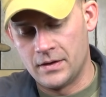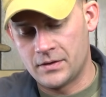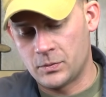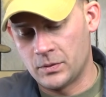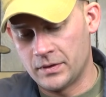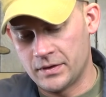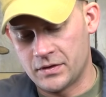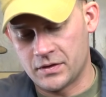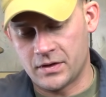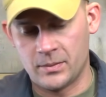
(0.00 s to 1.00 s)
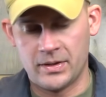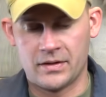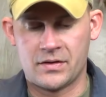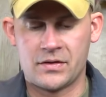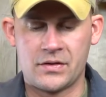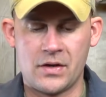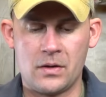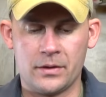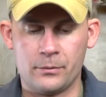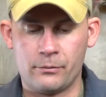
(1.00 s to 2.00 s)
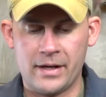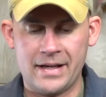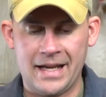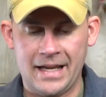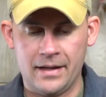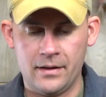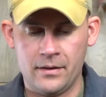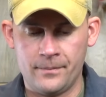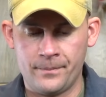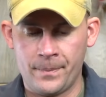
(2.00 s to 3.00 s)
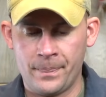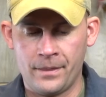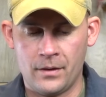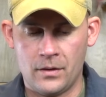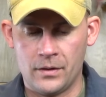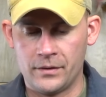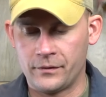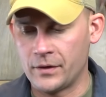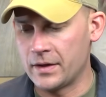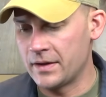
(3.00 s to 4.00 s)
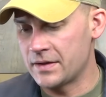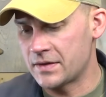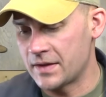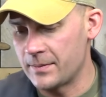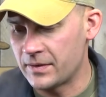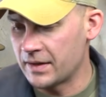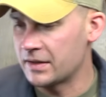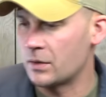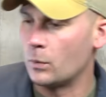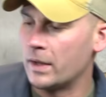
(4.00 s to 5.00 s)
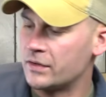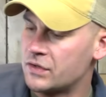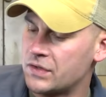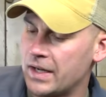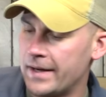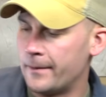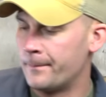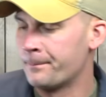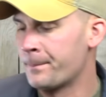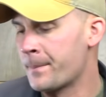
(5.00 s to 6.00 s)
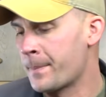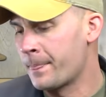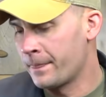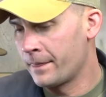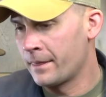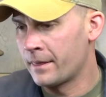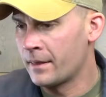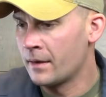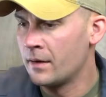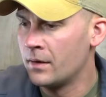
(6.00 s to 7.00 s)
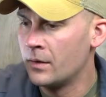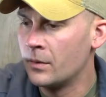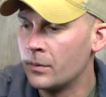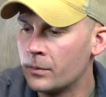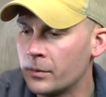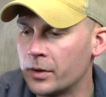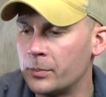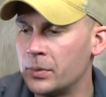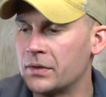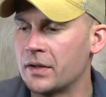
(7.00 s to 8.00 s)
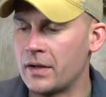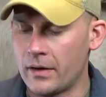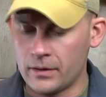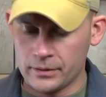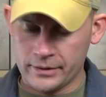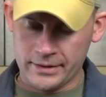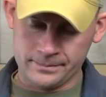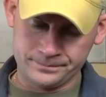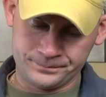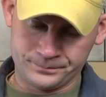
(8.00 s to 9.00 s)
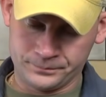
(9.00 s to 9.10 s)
This one is just going to be a solid red head on the front of this. Same thing, it's a wedge style. We're going to put the collar in.